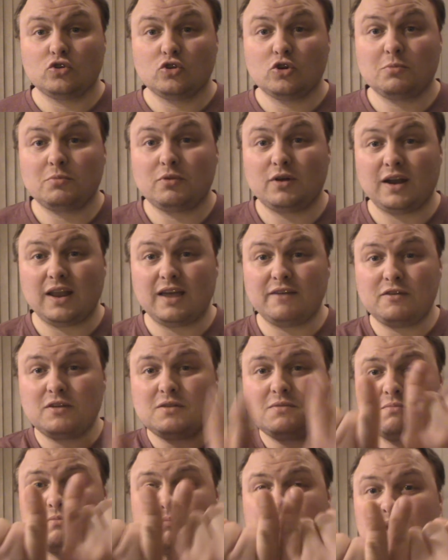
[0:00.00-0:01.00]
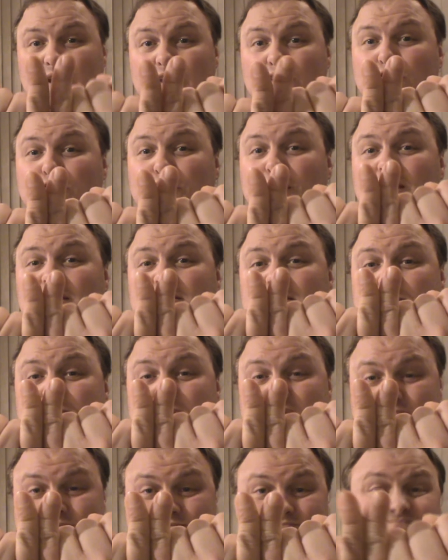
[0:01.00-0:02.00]
Number 11, my little fingers are
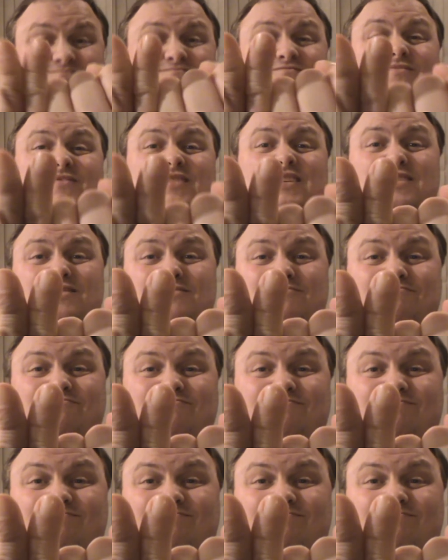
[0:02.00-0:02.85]
bent. Ooh.